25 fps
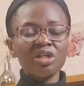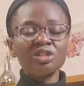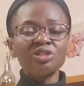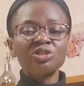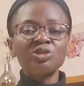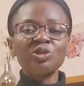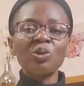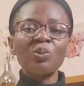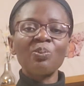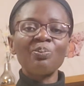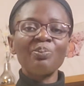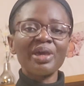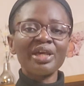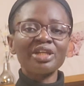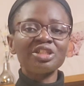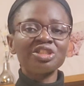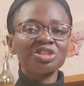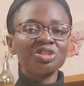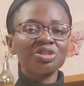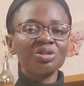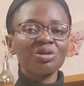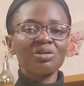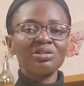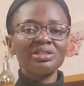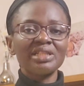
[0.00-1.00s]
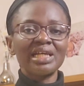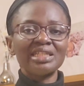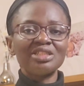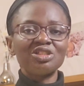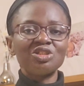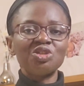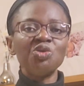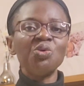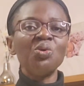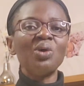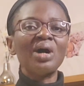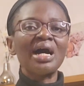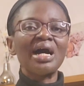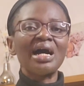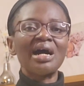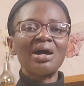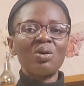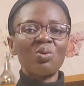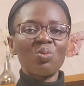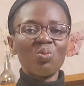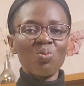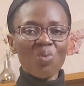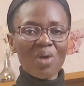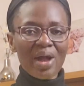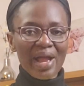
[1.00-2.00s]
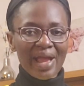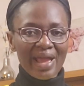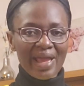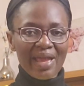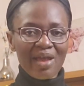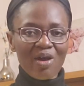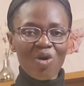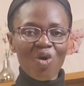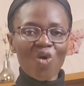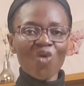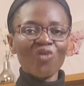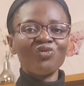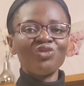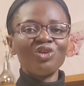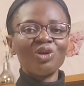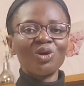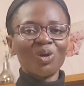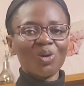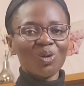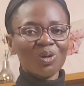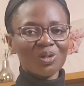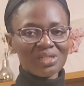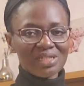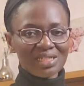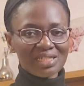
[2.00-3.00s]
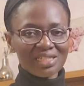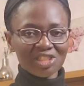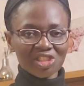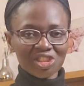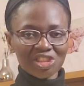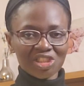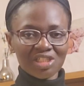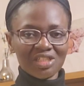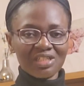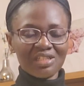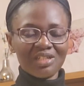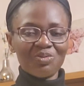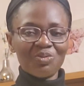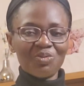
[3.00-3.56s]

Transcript: So make sure that you are aware of your condition,